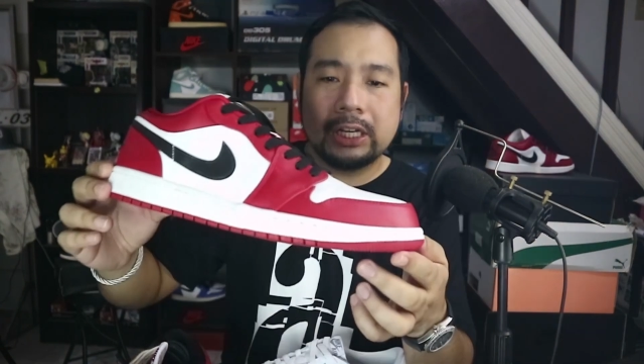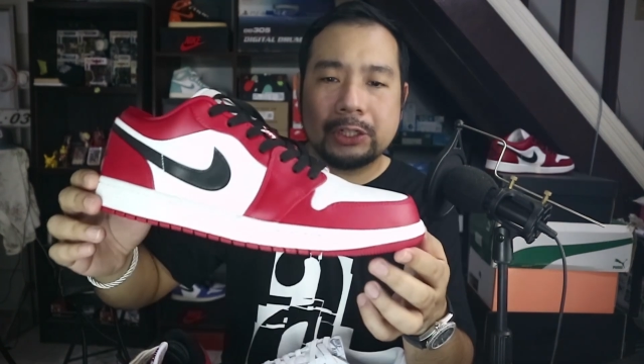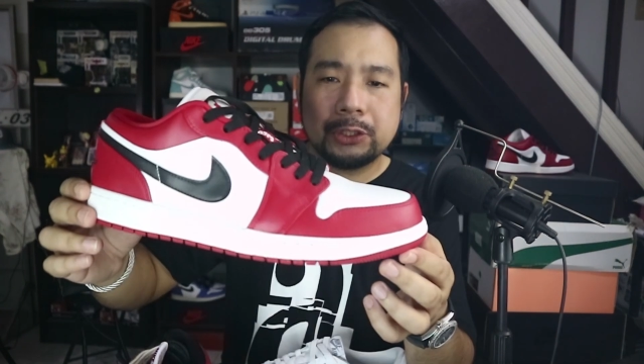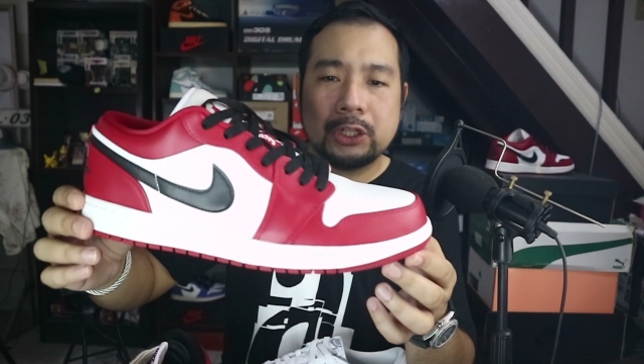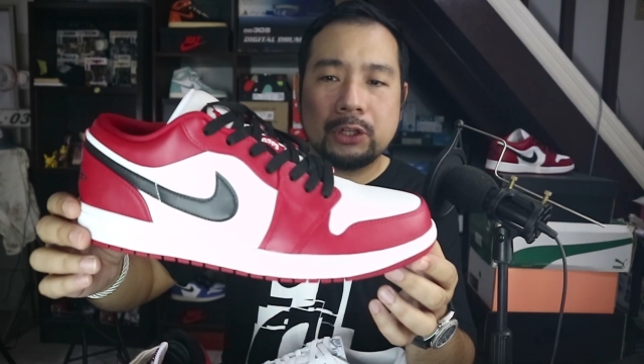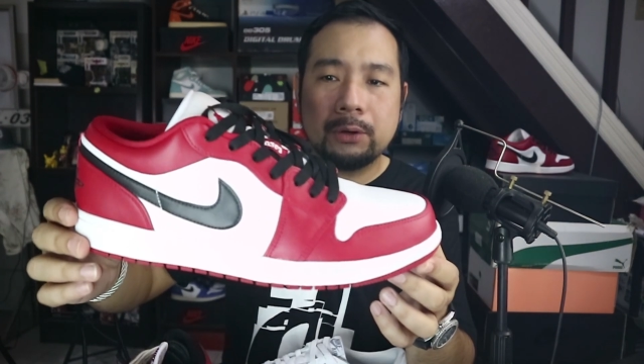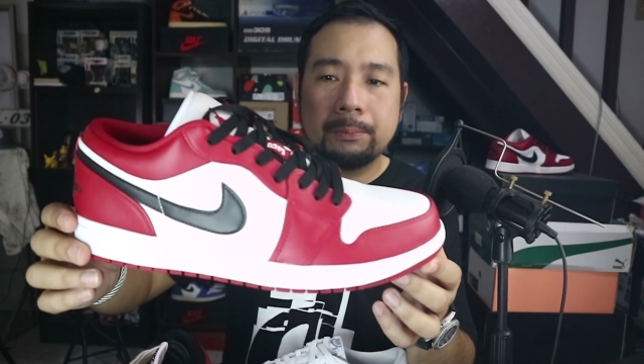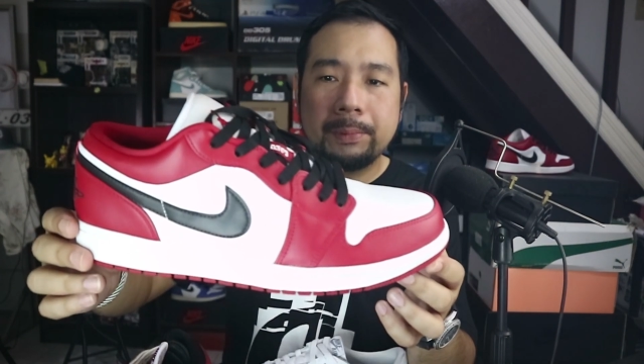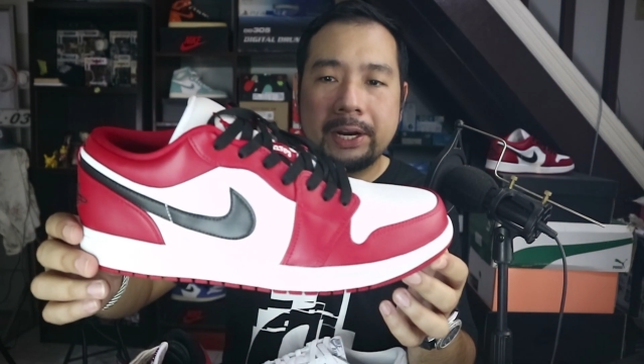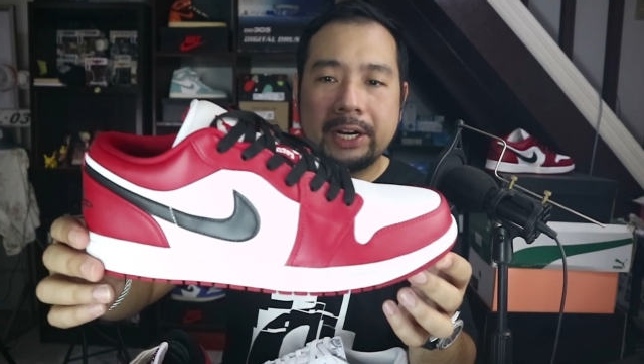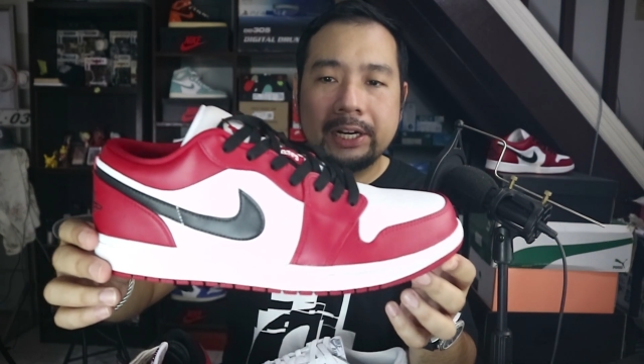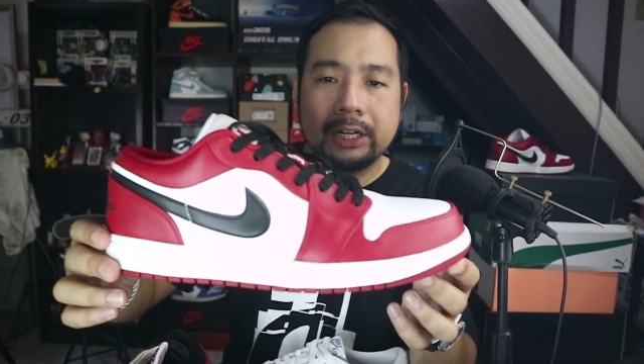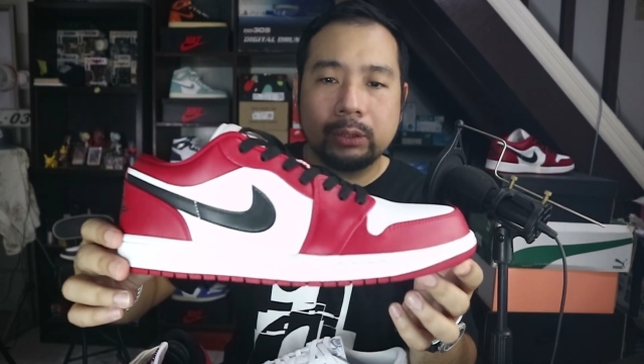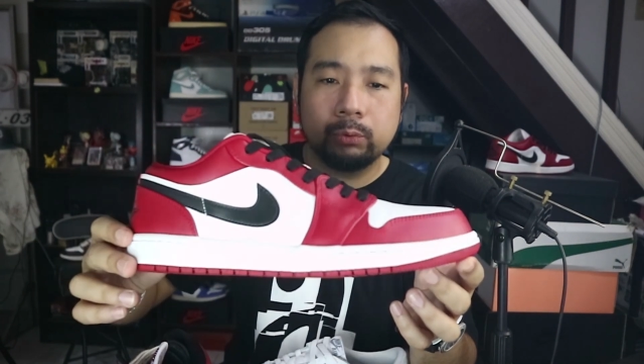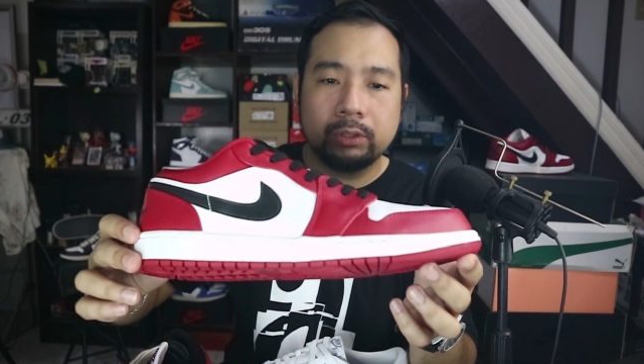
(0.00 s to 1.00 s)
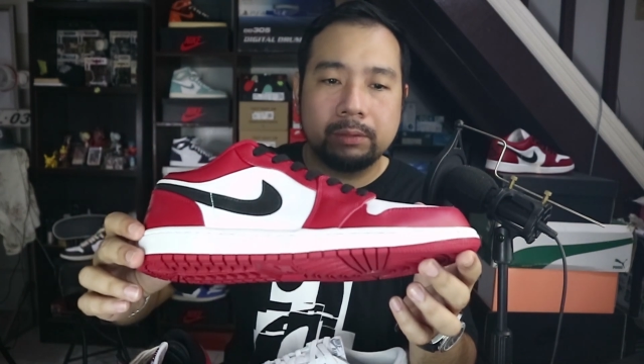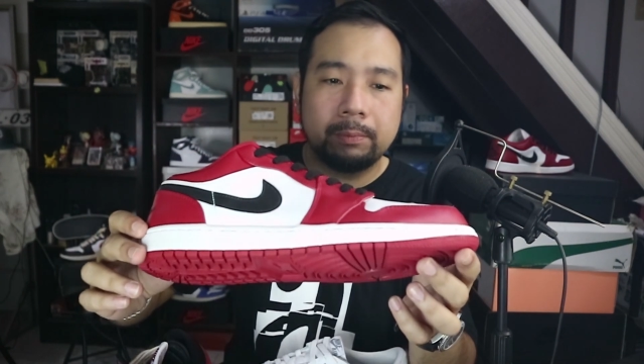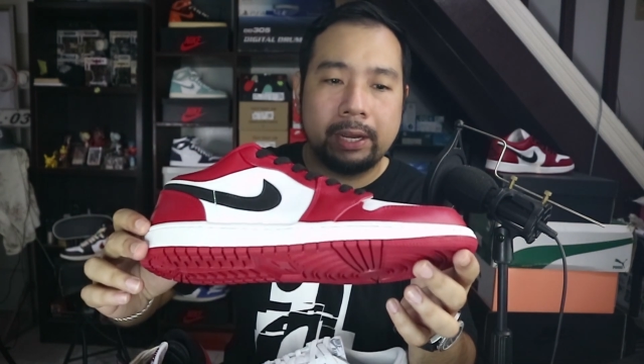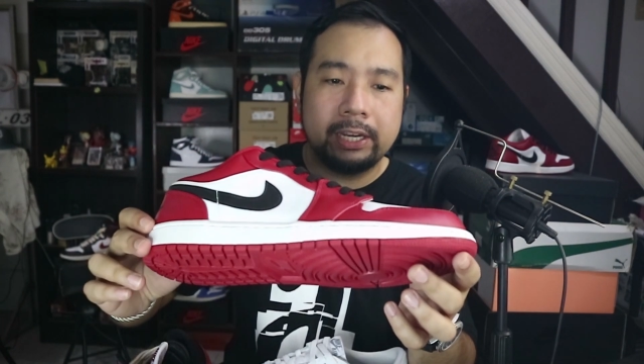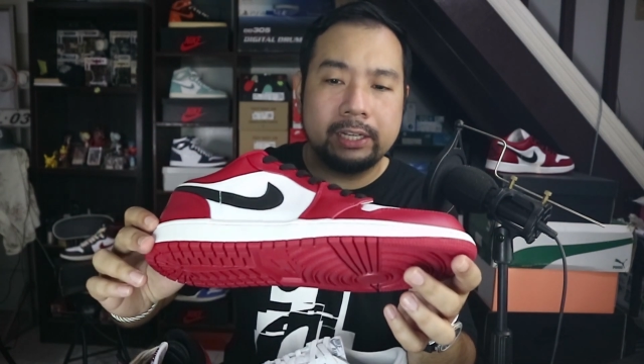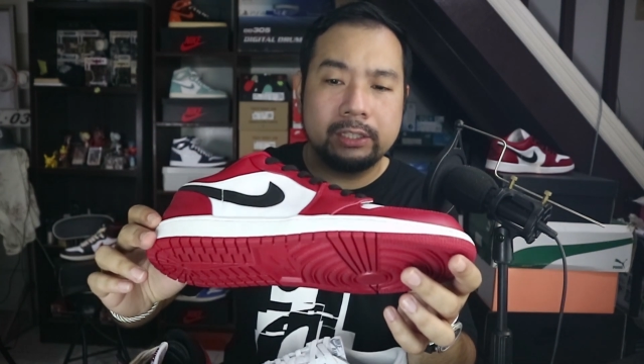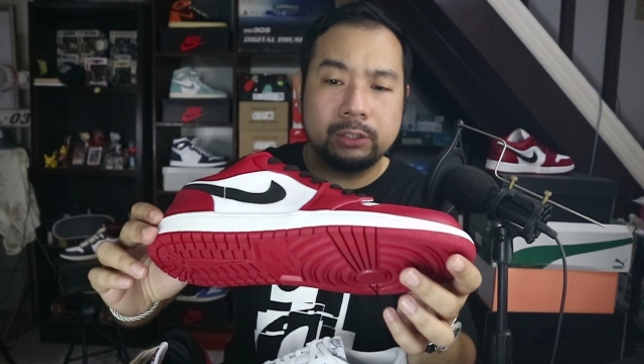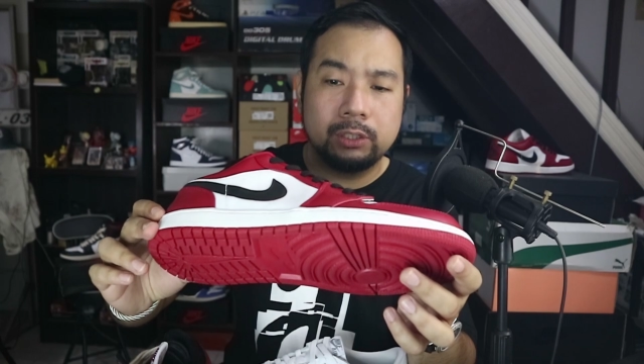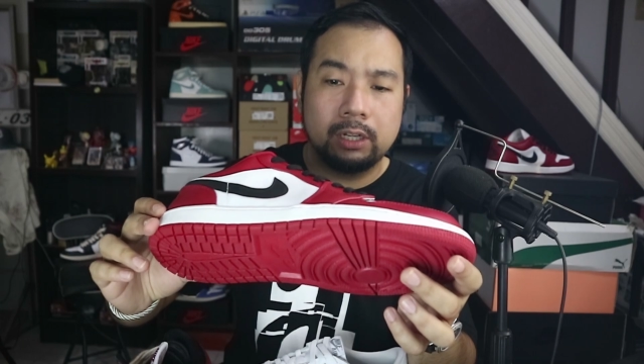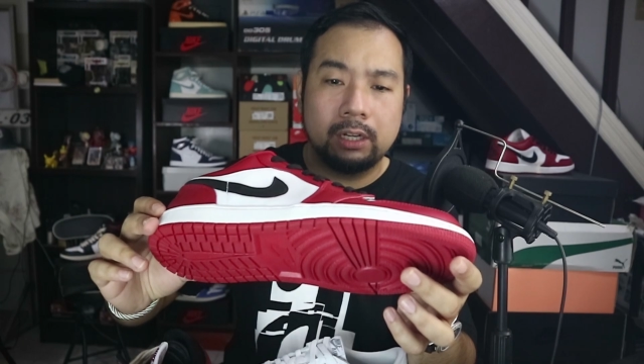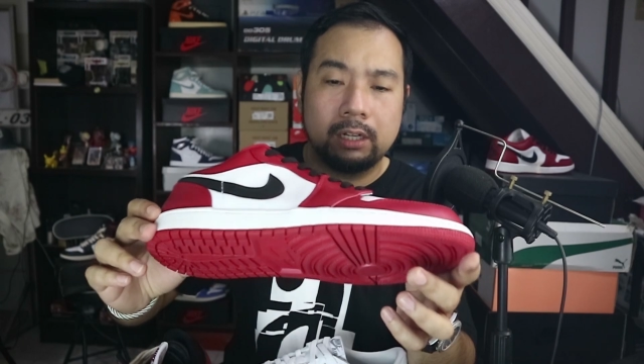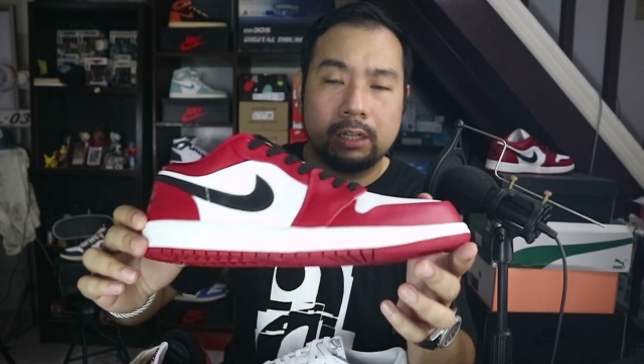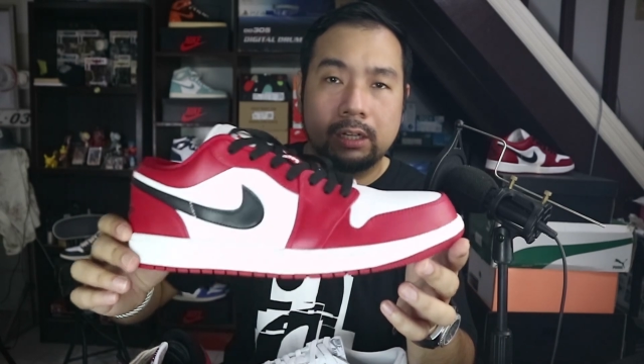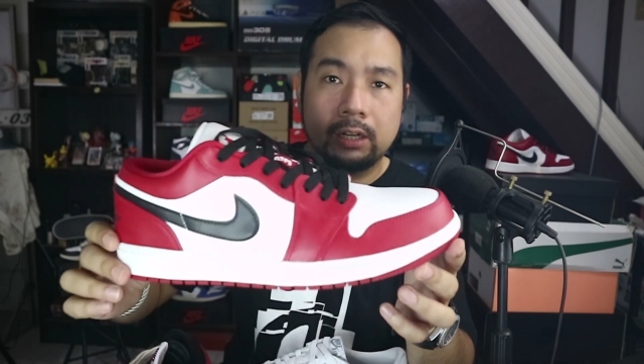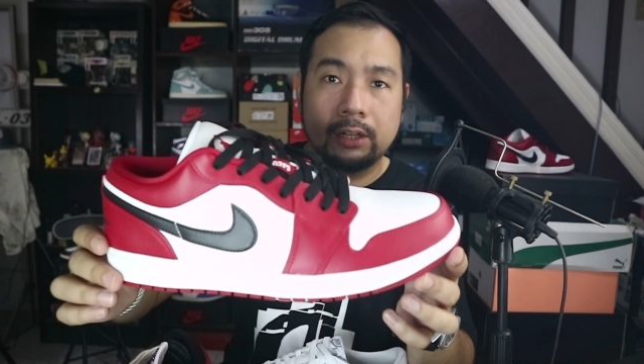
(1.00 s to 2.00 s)
actually comparing it with my
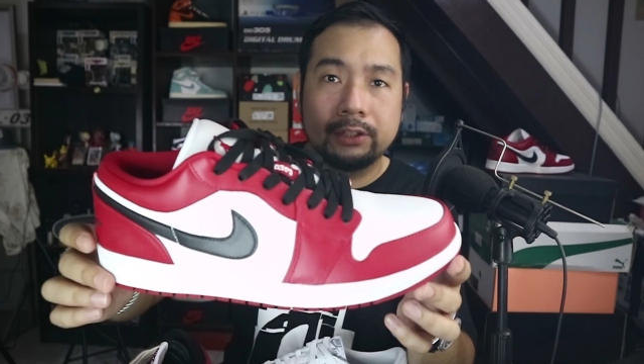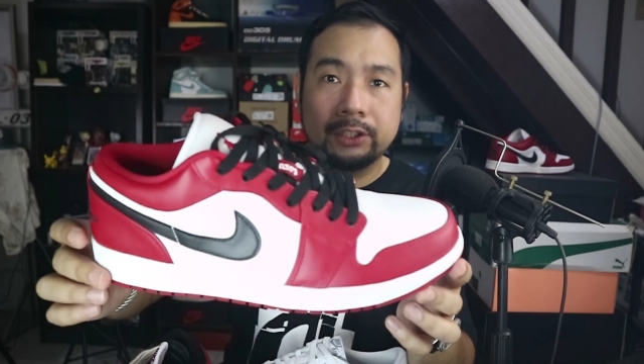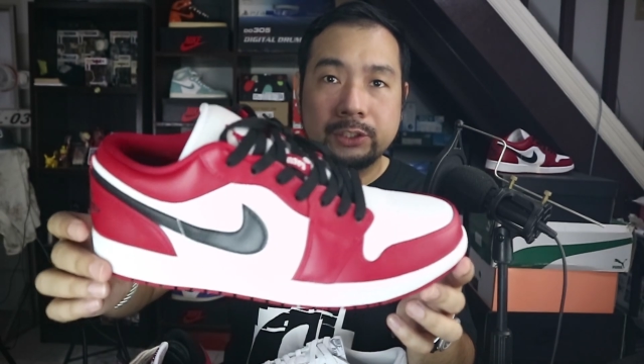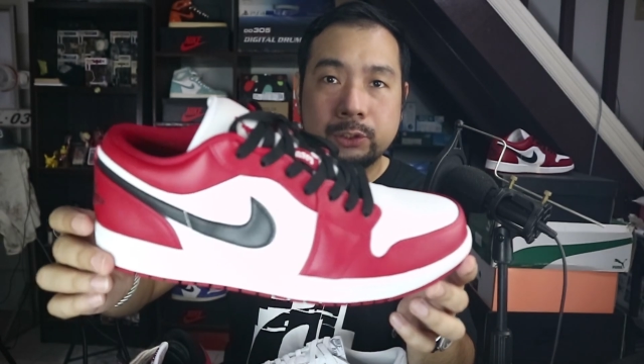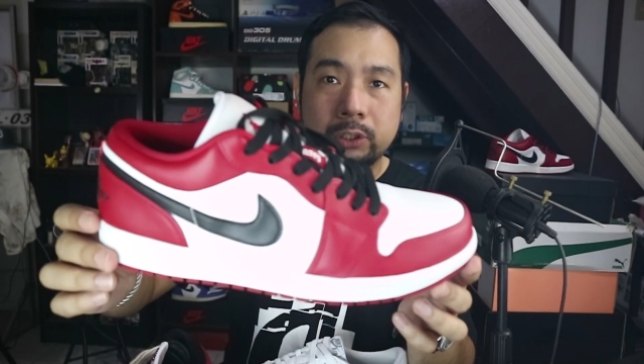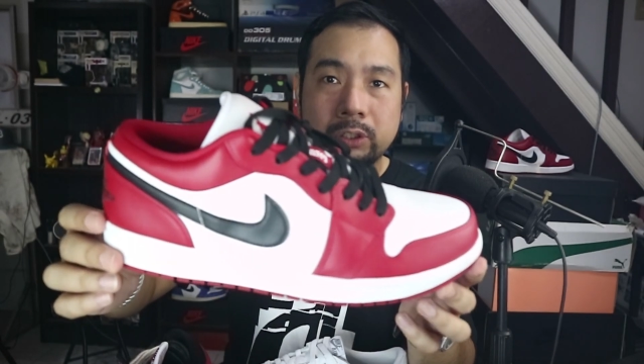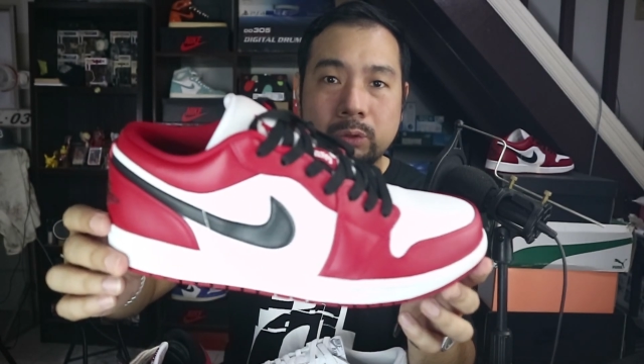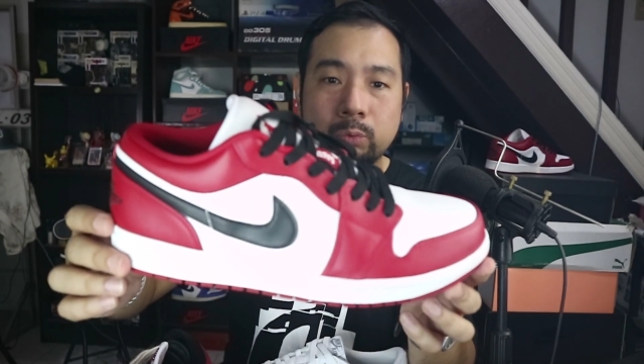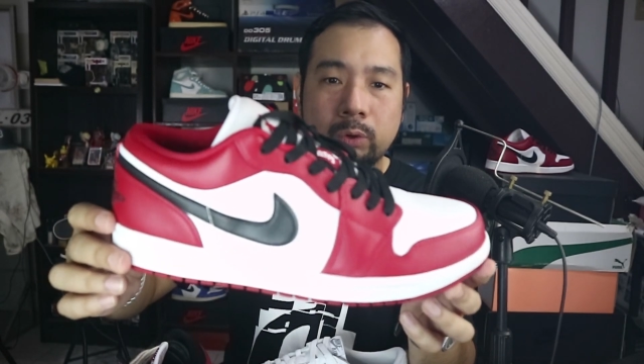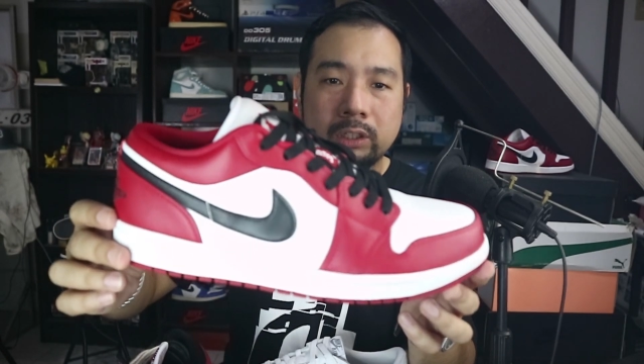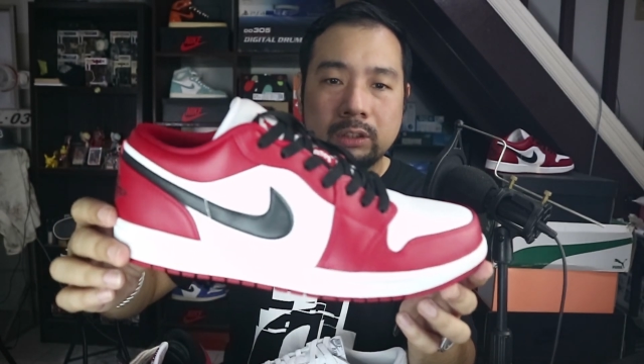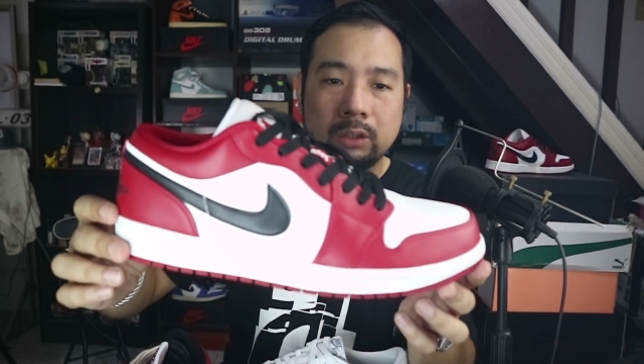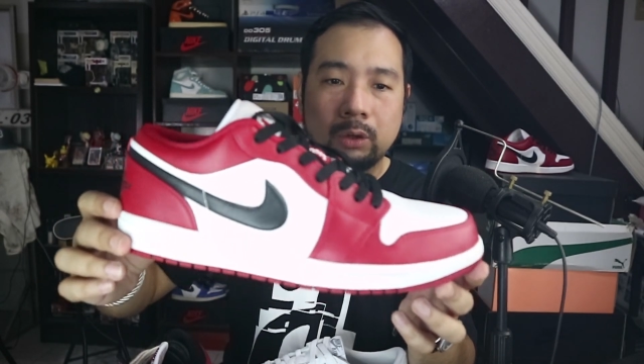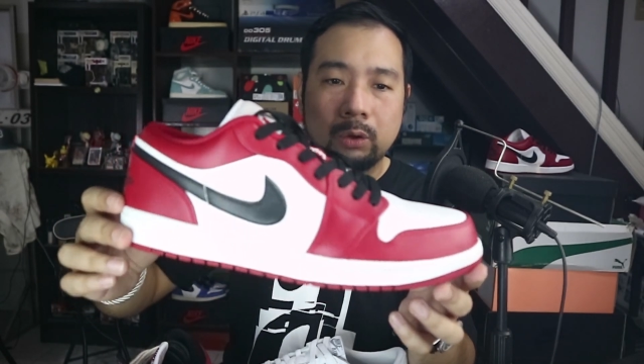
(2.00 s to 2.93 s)
other Jordan 1